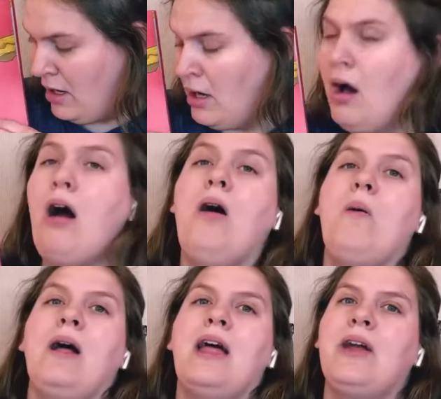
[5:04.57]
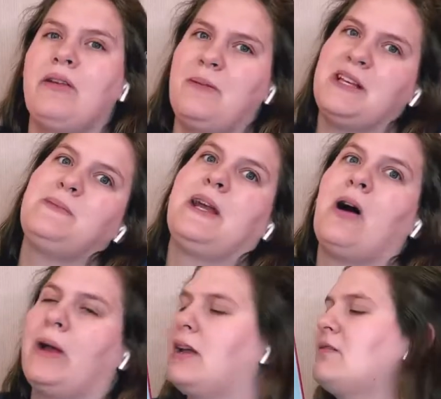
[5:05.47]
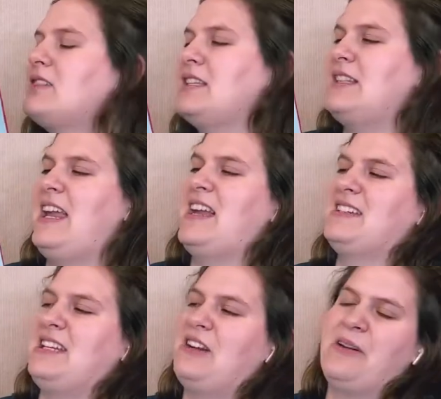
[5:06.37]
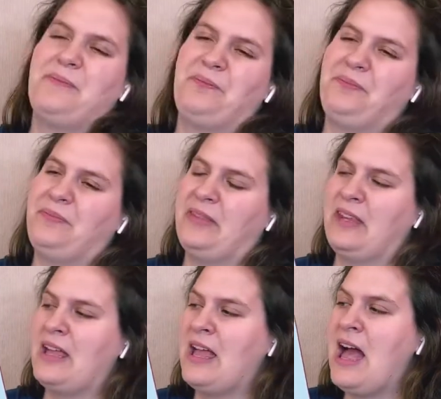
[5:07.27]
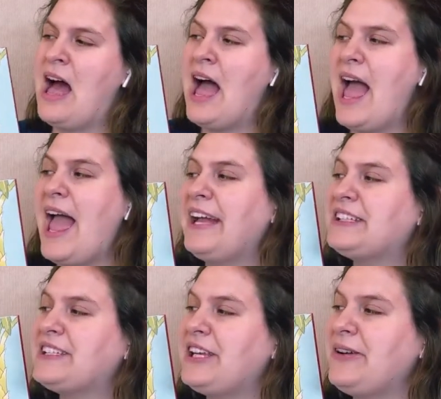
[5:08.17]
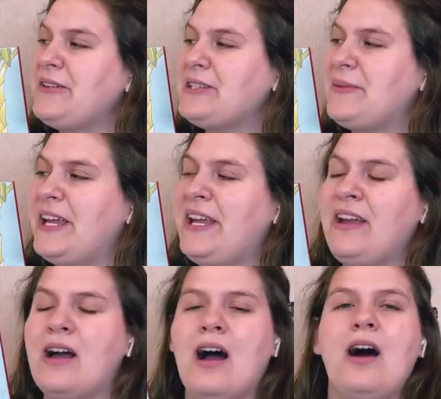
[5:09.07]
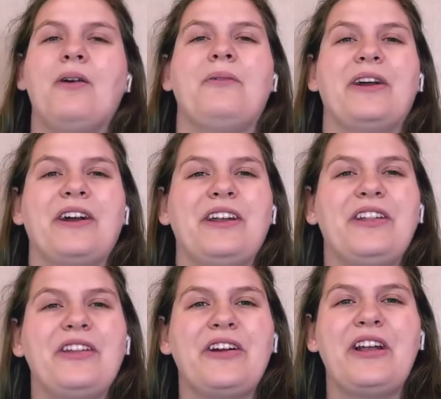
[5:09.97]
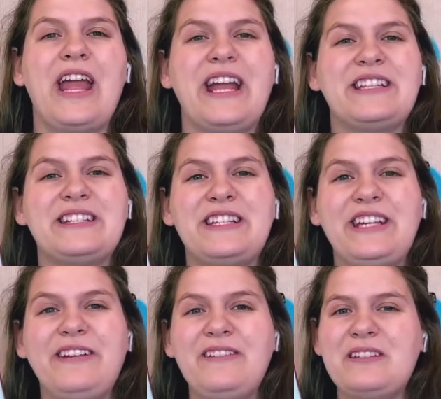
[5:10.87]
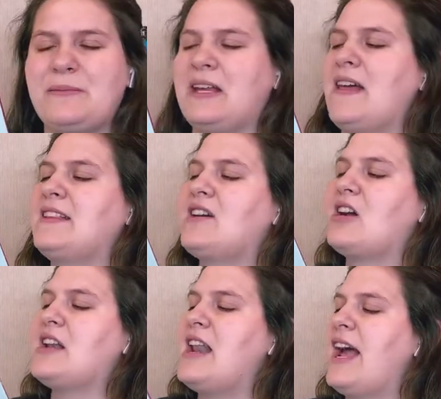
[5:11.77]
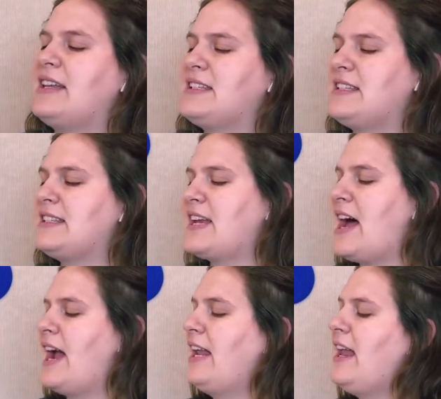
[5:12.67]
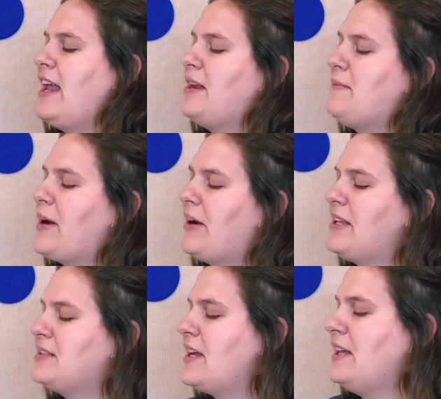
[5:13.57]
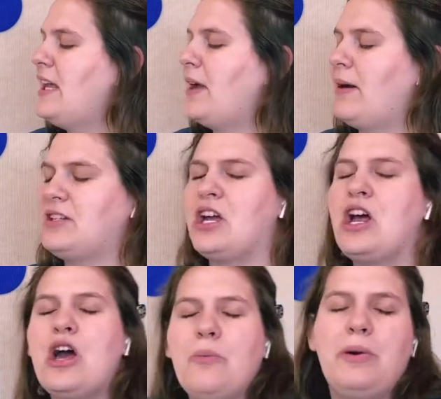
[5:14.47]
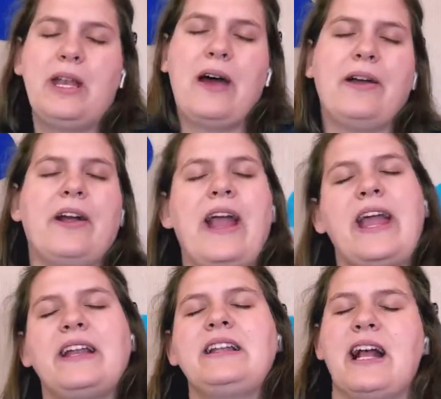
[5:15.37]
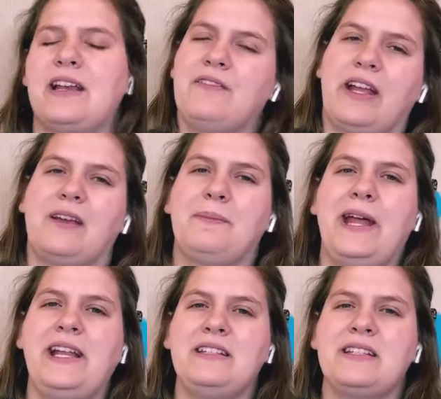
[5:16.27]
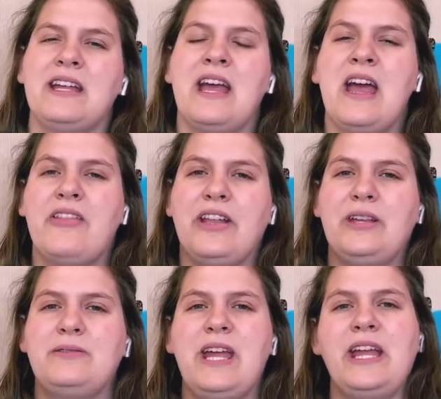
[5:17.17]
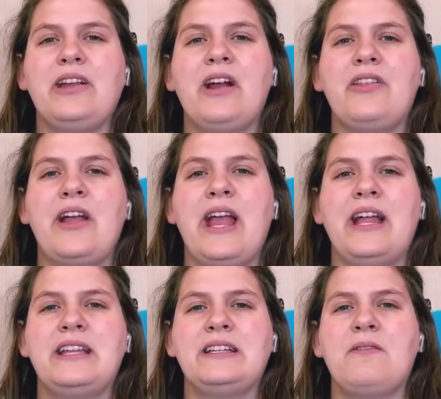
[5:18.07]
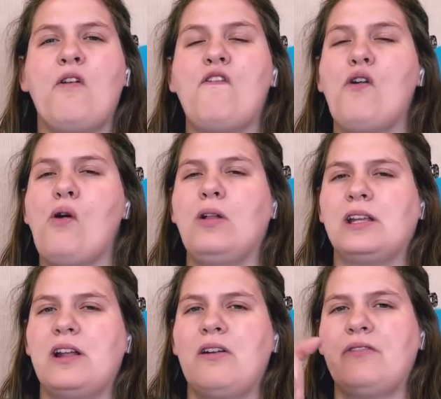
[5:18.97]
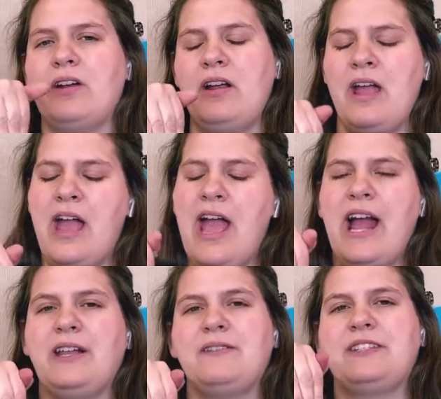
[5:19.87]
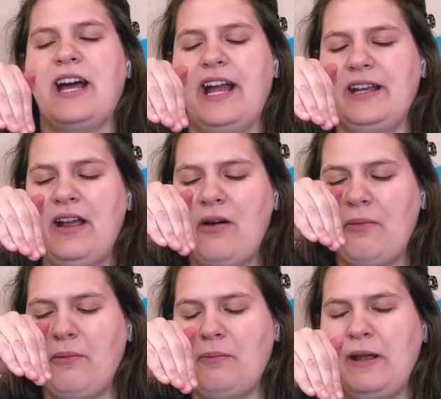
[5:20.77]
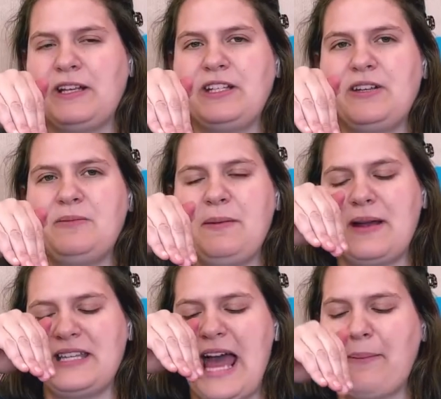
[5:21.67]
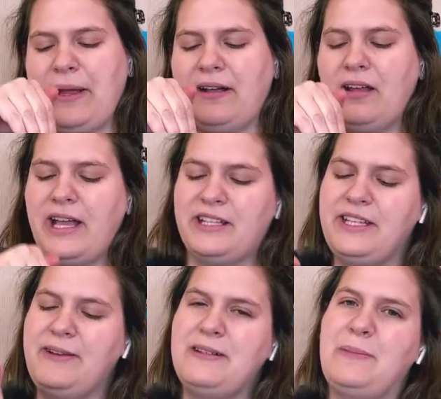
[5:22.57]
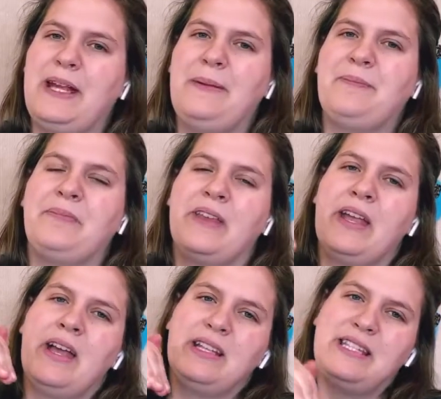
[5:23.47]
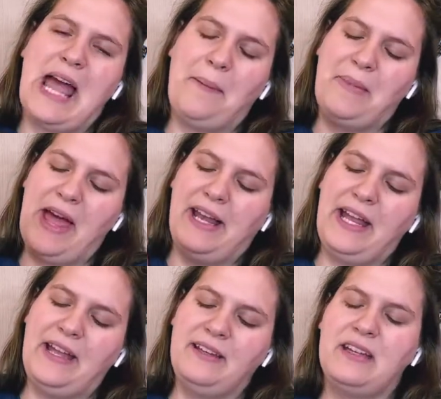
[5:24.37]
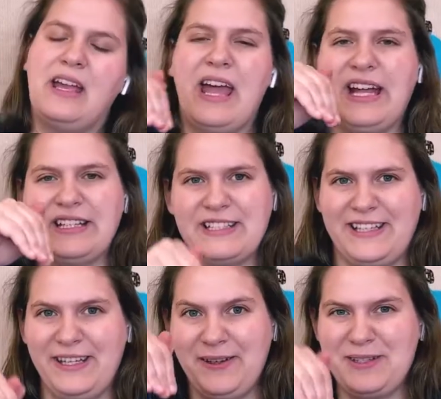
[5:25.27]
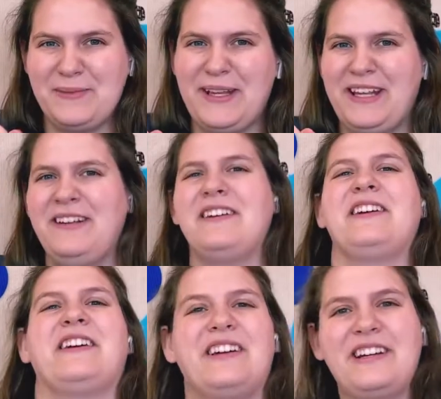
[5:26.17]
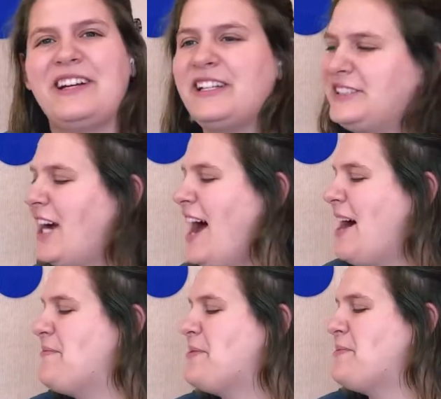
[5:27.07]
Oh, well, I really must be going, says the anteater. Excuse me. We're gonna learn excuse me. That's our next sign in American Sign Language. Put out your hand kind of like a plate. Then you take your other hand and fold it over and you sign excuse me by tapping. Excuse me. Tap that hand. Excuse me. Good job.